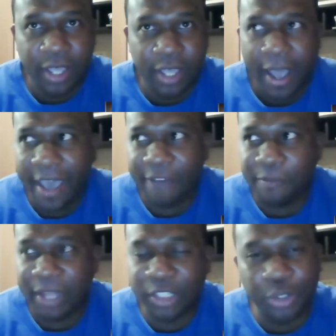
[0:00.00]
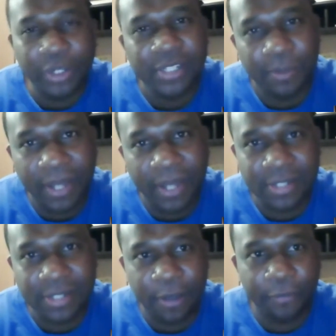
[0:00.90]
I have my trust in
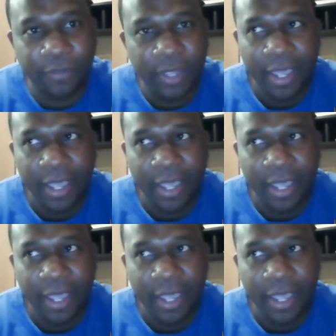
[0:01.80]
myself.